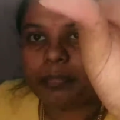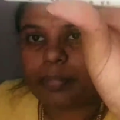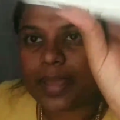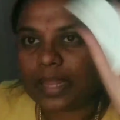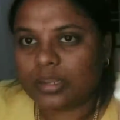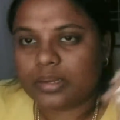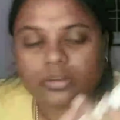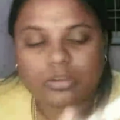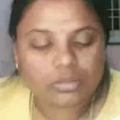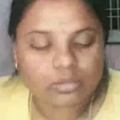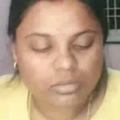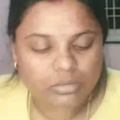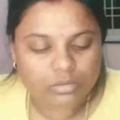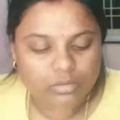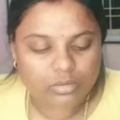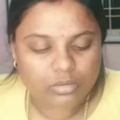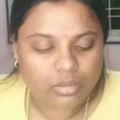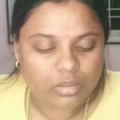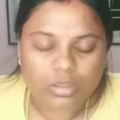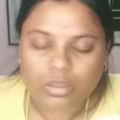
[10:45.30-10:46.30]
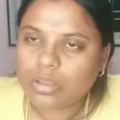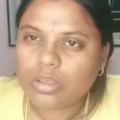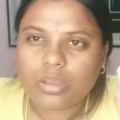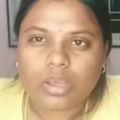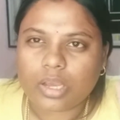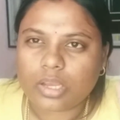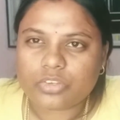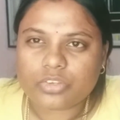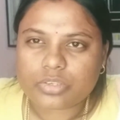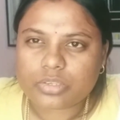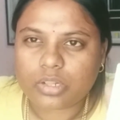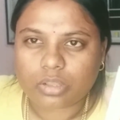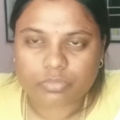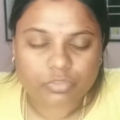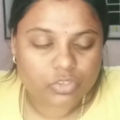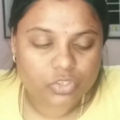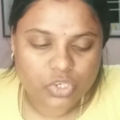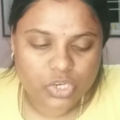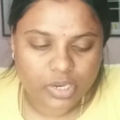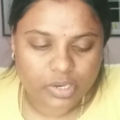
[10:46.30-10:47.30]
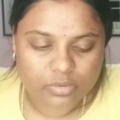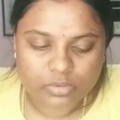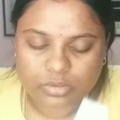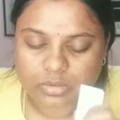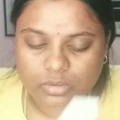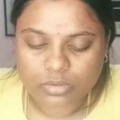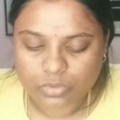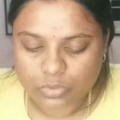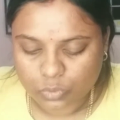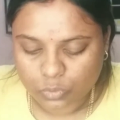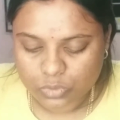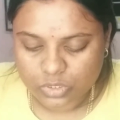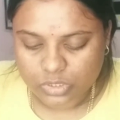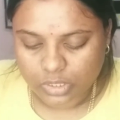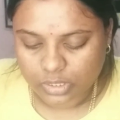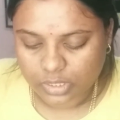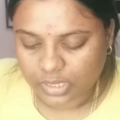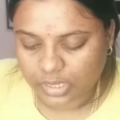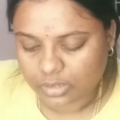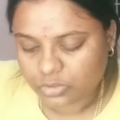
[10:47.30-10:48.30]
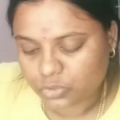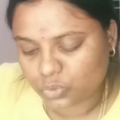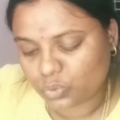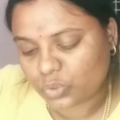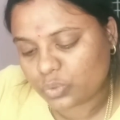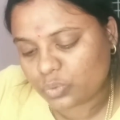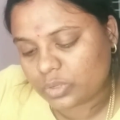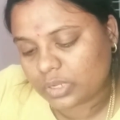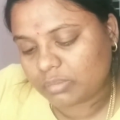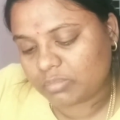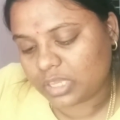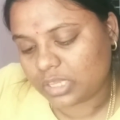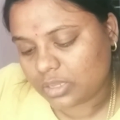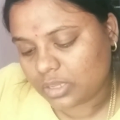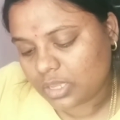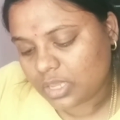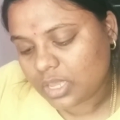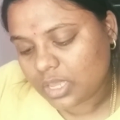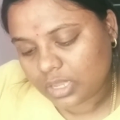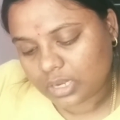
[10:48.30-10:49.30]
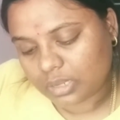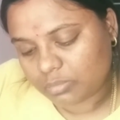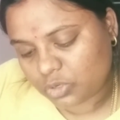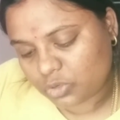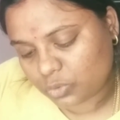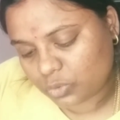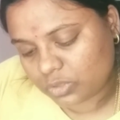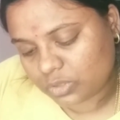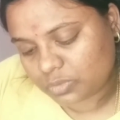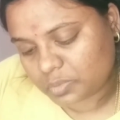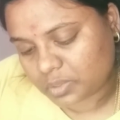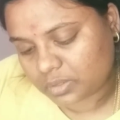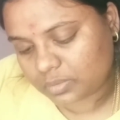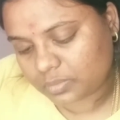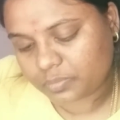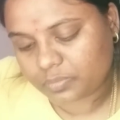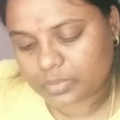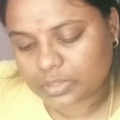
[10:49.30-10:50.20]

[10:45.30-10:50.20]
palette. I just love the shades, so stunning. I'll show you. Let me show you this one.